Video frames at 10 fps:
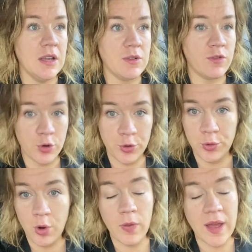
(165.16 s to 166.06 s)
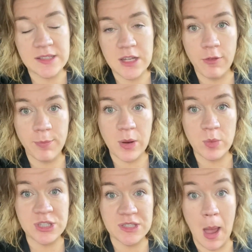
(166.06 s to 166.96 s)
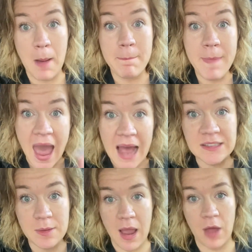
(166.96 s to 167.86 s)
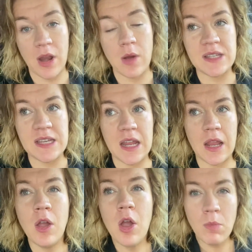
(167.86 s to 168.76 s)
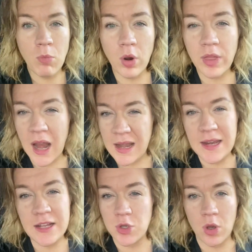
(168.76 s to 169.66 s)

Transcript: fruit, all that stuff, but it was just a mass amount that I was eating, more than I needed to.